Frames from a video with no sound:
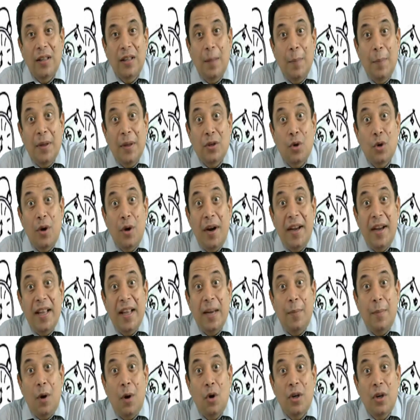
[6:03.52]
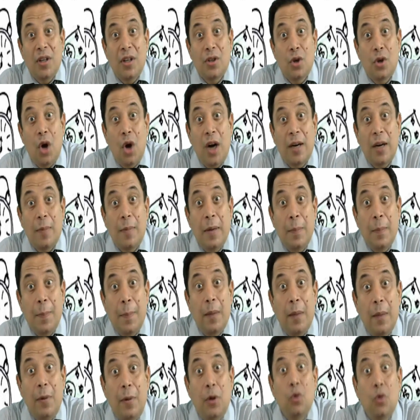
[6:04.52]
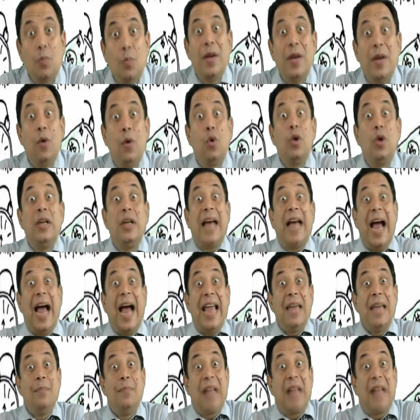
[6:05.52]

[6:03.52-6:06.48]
the maturity amount is not being payable to me on time.